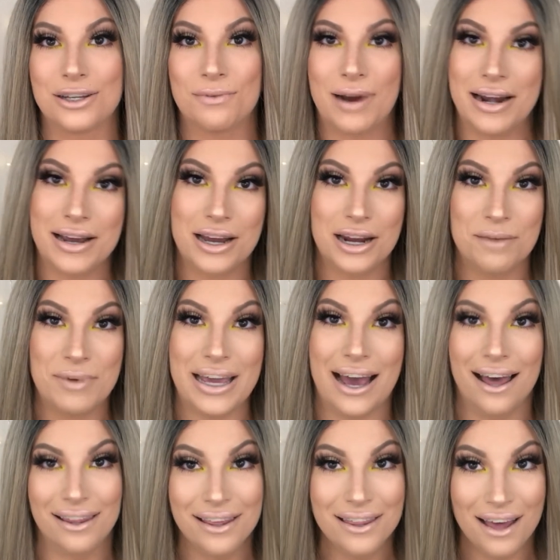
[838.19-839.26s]
already going to be
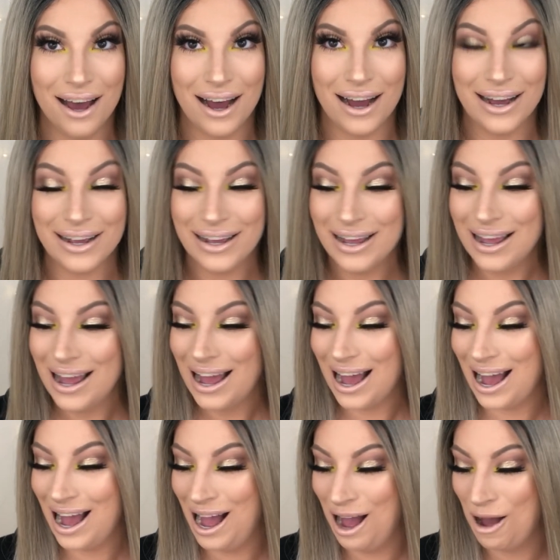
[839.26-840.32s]
hella
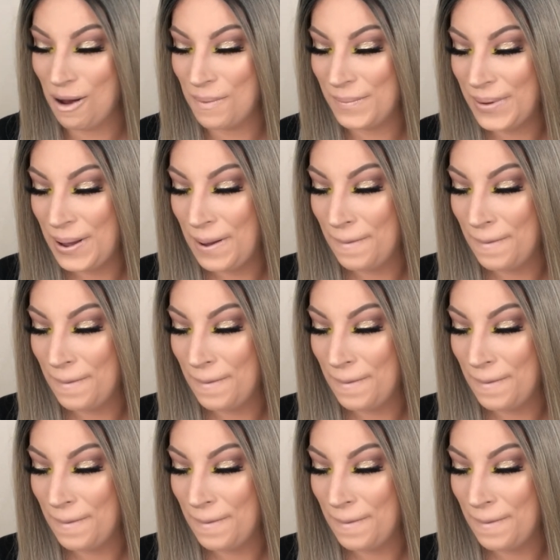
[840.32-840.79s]
long.